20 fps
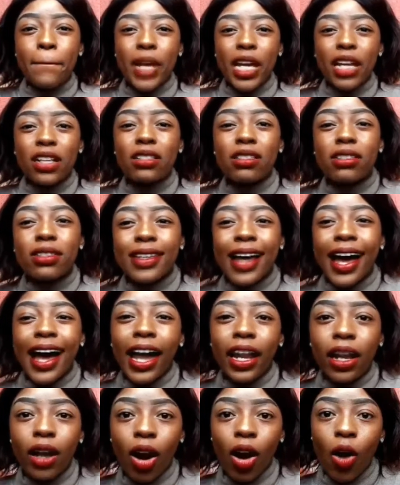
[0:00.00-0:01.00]
bangs
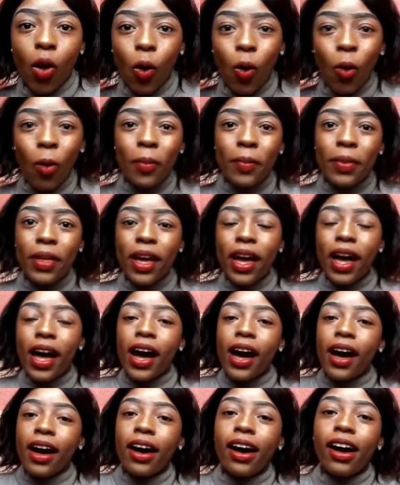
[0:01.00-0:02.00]
at home.
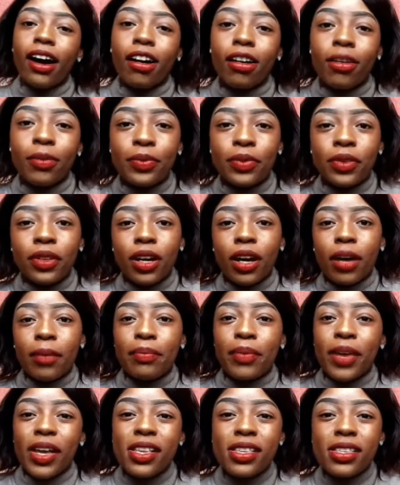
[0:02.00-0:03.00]

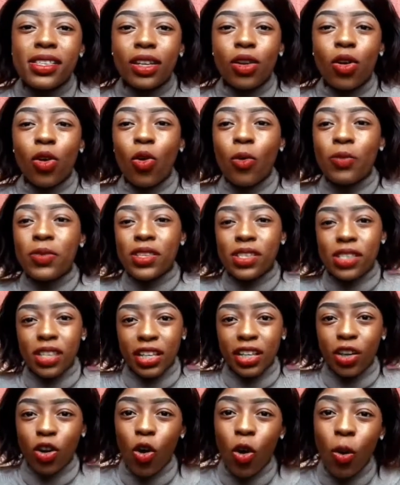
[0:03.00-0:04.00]
Bangs at home, this is
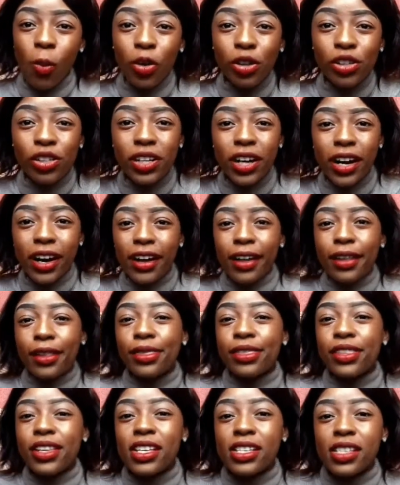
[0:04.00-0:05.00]
the
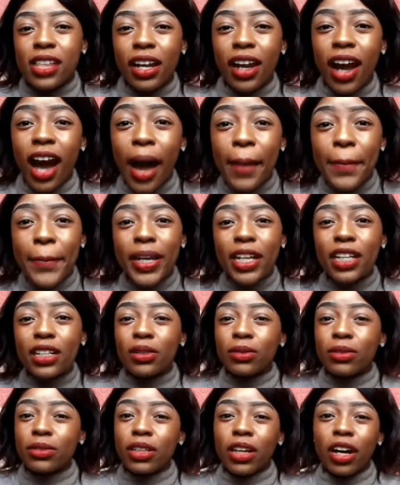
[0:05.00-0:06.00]
common things that
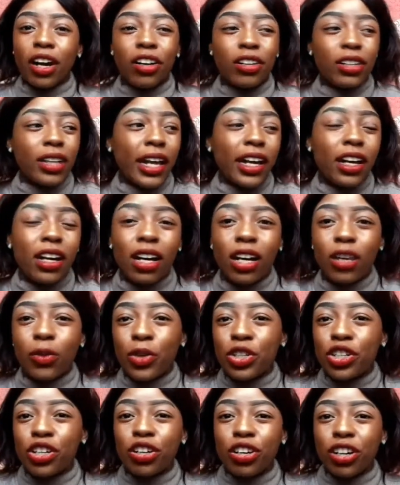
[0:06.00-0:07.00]
happen, like
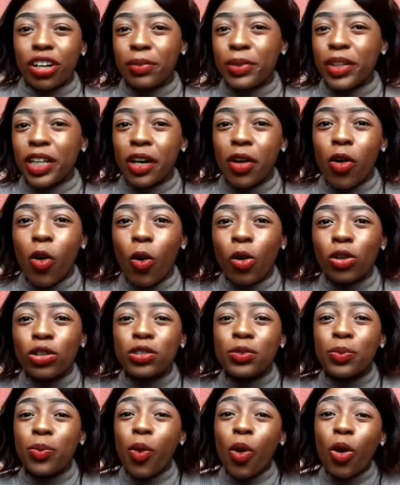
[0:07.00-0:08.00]
when you're grabbing a
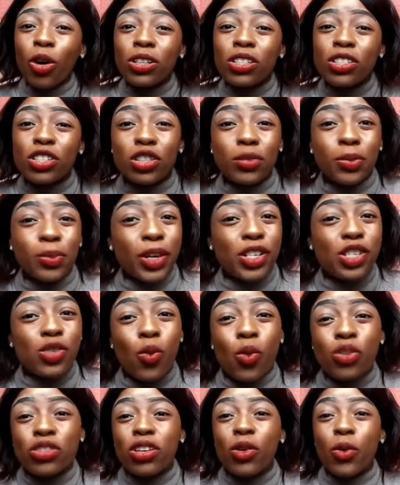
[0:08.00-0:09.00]
hot pot to
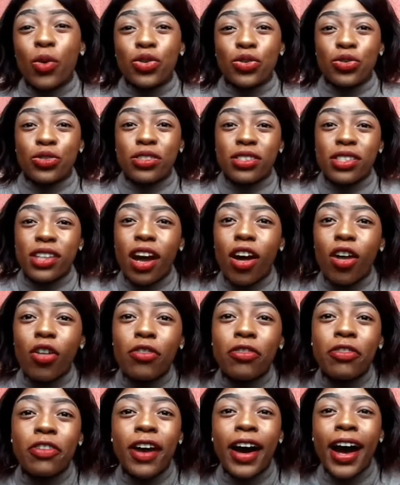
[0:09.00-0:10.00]
splash water on
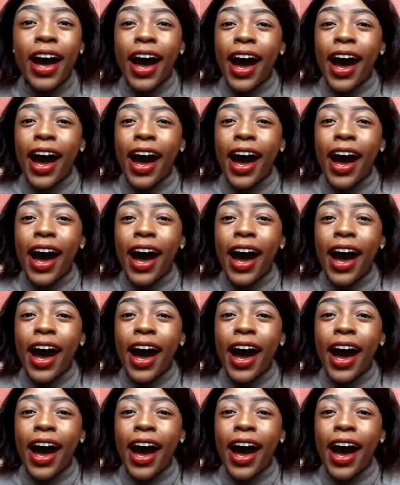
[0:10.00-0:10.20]
yourself.